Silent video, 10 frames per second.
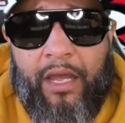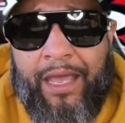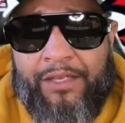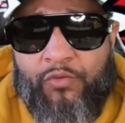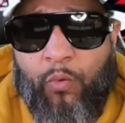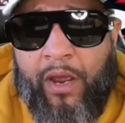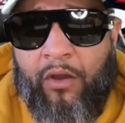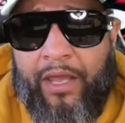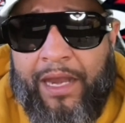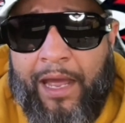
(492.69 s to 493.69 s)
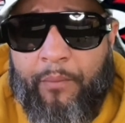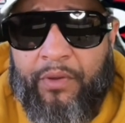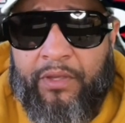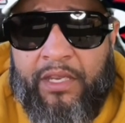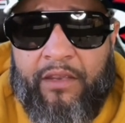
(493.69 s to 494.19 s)
as well, and I
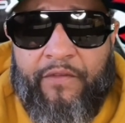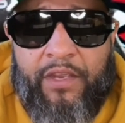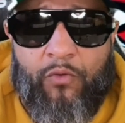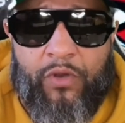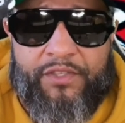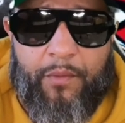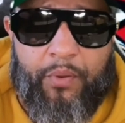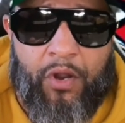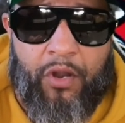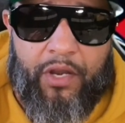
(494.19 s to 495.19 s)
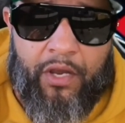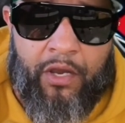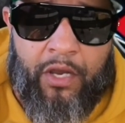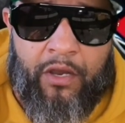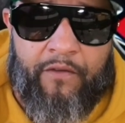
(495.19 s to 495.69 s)
believe he was a part
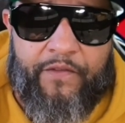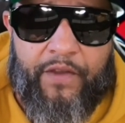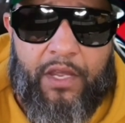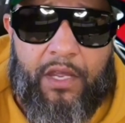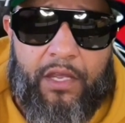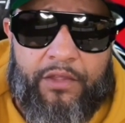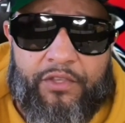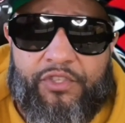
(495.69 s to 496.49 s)
of the